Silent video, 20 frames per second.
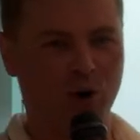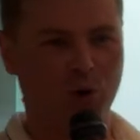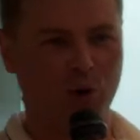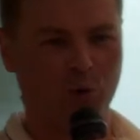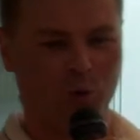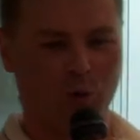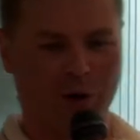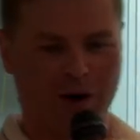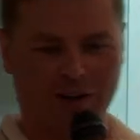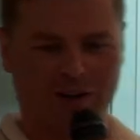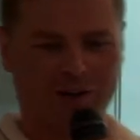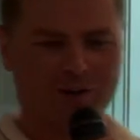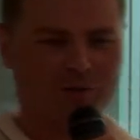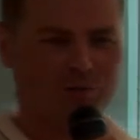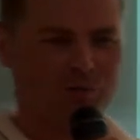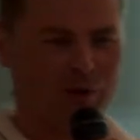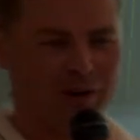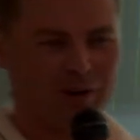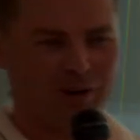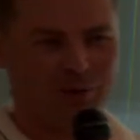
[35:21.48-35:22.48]
well,
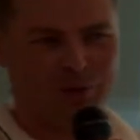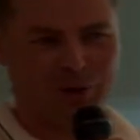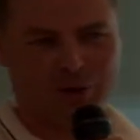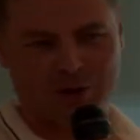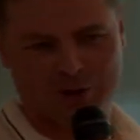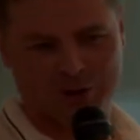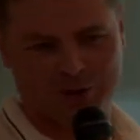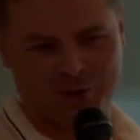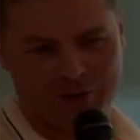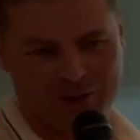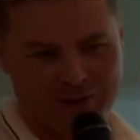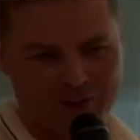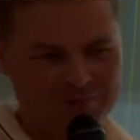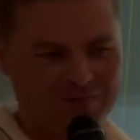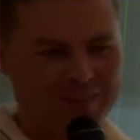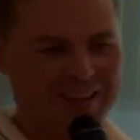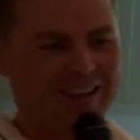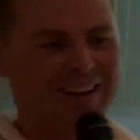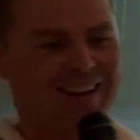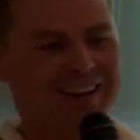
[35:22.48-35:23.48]
partly because of me,
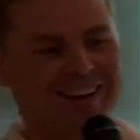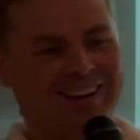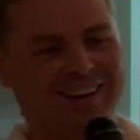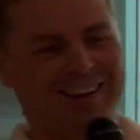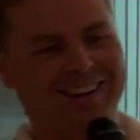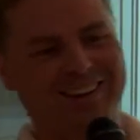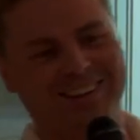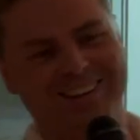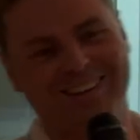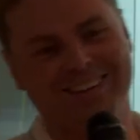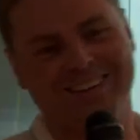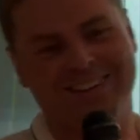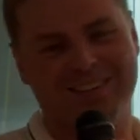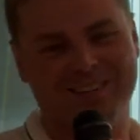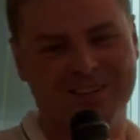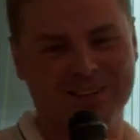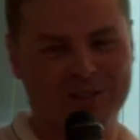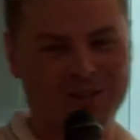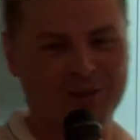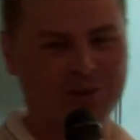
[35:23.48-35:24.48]

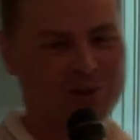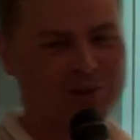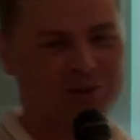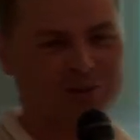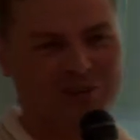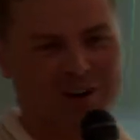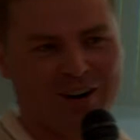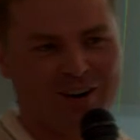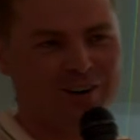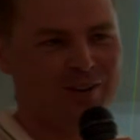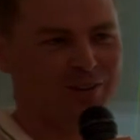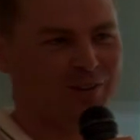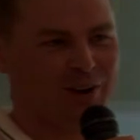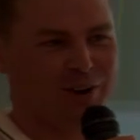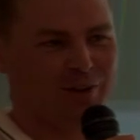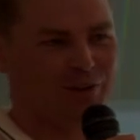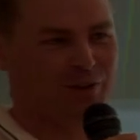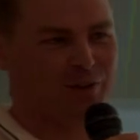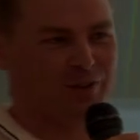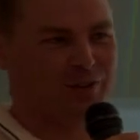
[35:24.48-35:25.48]
she was very,
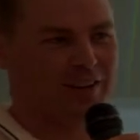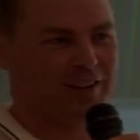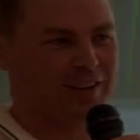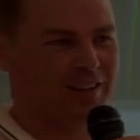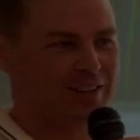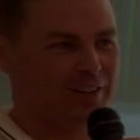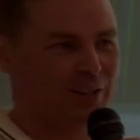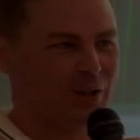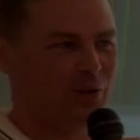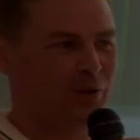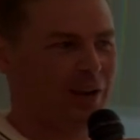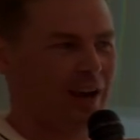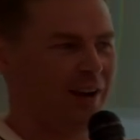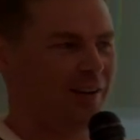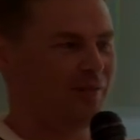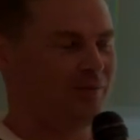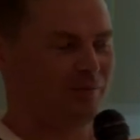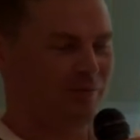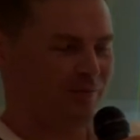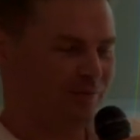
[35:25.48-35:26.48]
very frustrated. So yeah,
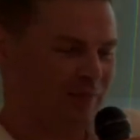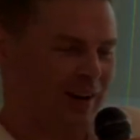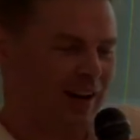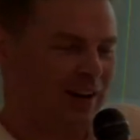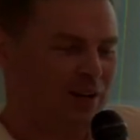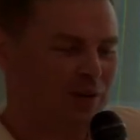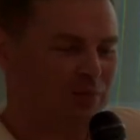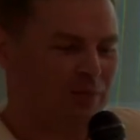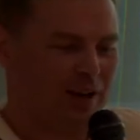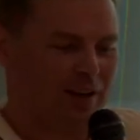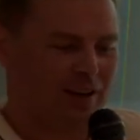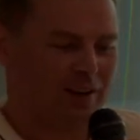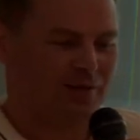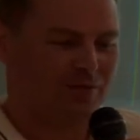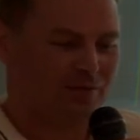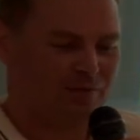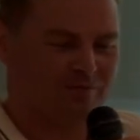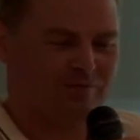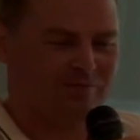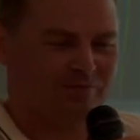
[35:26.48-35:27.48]
I did my
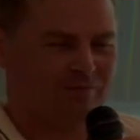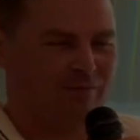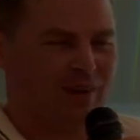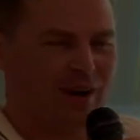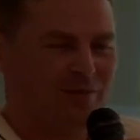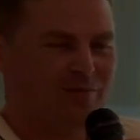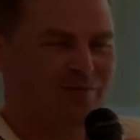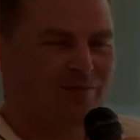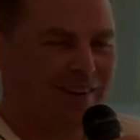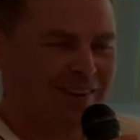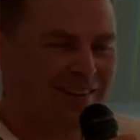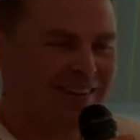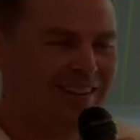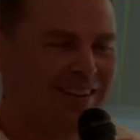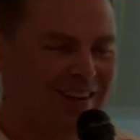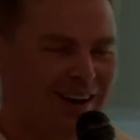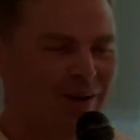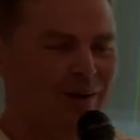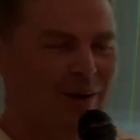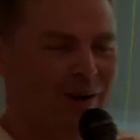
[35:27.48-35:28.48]

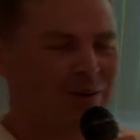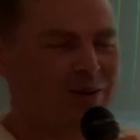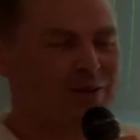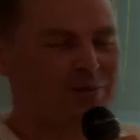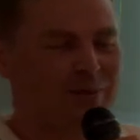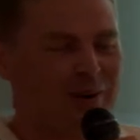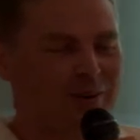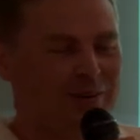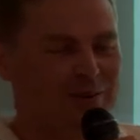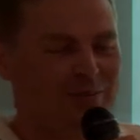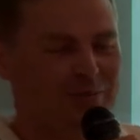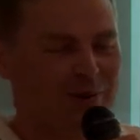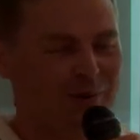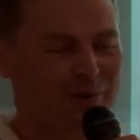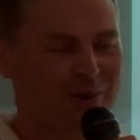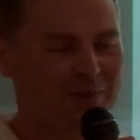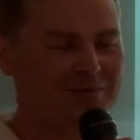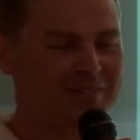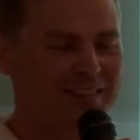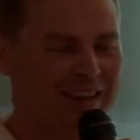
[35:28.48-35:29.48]
I was part of the
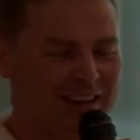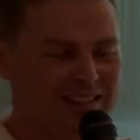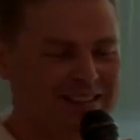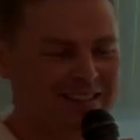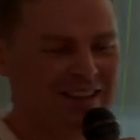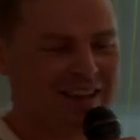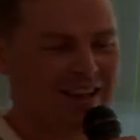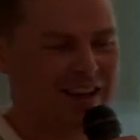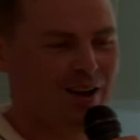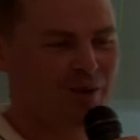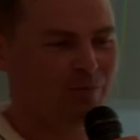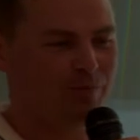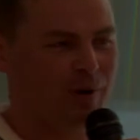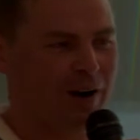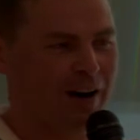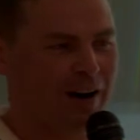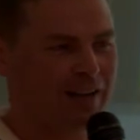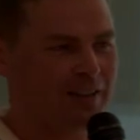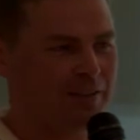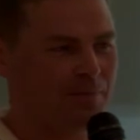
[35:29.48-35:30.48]
problem, yes,
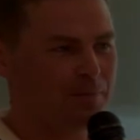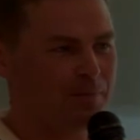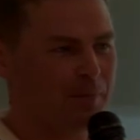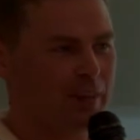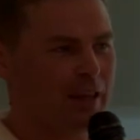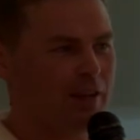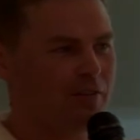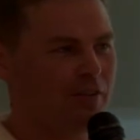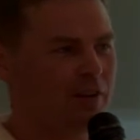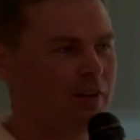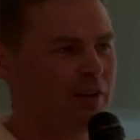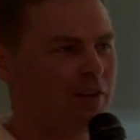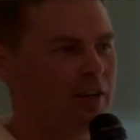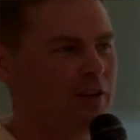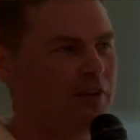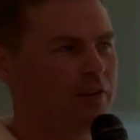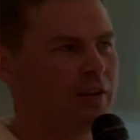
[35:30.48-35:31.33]
but even